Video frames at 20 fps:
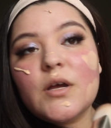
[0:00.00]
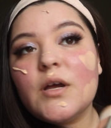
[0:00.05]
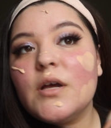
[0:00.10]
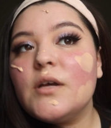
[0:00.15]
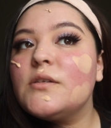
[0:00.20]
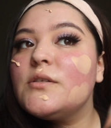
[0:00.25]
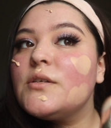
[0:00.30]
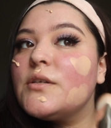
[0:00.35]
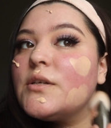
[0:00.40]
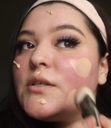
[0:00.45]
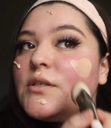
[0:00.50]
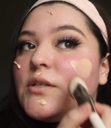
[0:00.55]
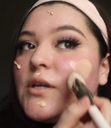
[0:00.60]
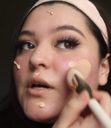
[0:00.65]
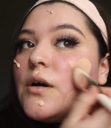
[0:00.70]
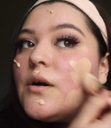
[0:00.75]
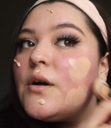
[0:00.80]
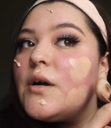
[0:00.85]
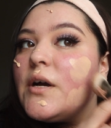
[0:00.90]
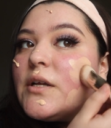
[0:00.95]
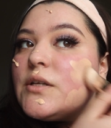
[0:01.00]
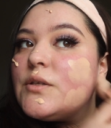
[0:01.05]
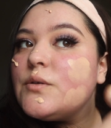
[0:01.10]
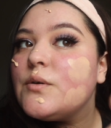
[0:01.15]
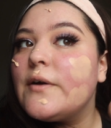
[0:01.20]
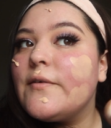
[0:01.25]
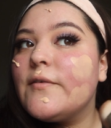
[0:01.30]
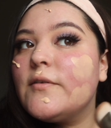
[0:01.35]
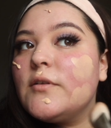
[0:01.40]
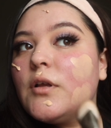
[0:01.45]
As you can tell, I do
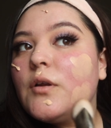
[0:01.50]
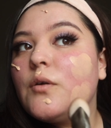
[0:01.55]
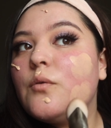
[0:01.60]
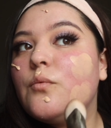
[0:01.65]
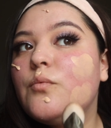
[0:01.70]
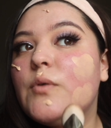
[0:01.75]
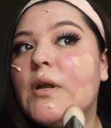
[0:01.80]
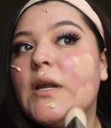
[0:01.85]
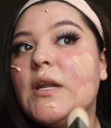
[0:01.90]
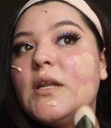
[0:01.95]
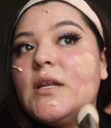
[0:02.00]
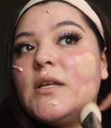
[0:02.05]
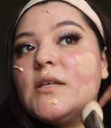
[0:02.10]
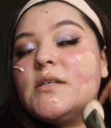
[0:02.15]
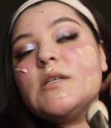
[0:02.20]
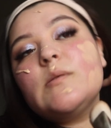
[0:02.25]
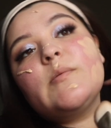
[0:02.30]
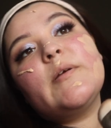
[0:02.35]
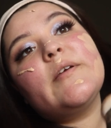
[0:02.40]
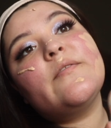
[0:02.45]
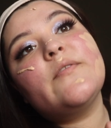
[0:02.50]
have a lot of redness on my